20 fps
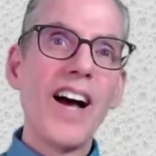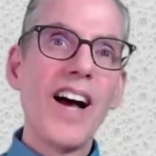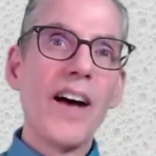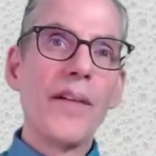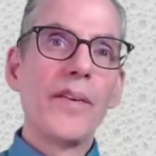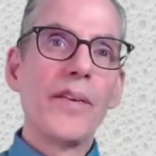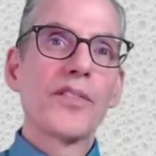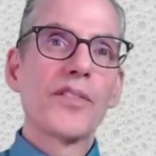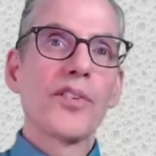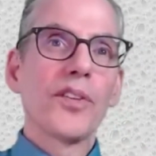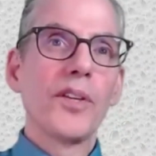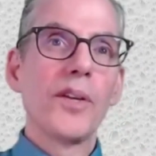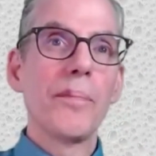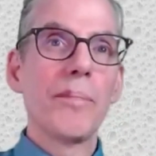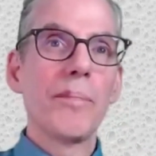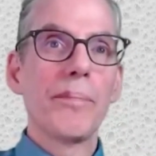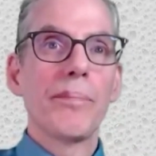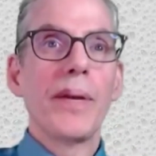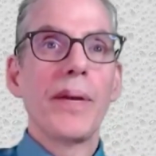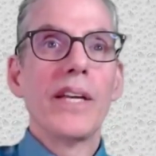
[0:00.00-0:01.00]

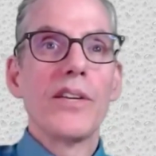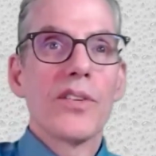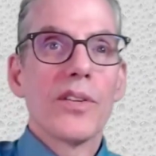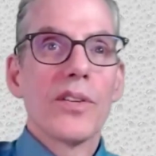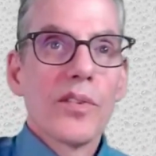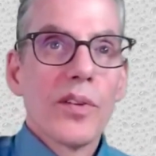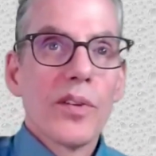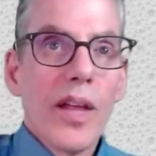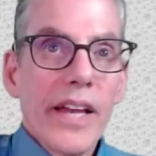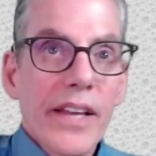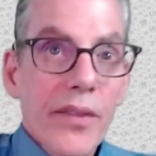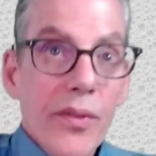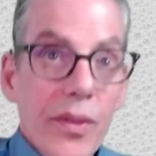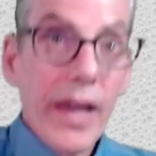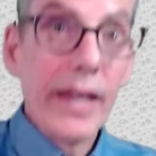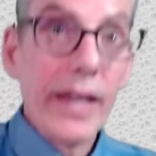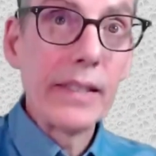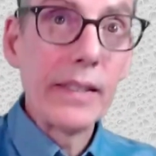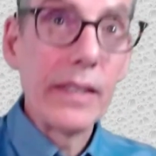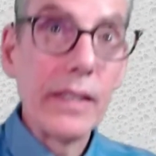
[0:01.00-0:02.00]
obviously patients like
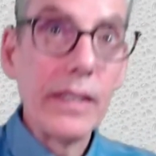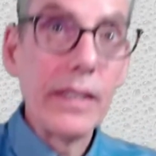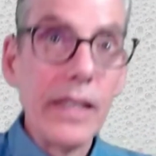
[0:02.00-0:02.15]
that.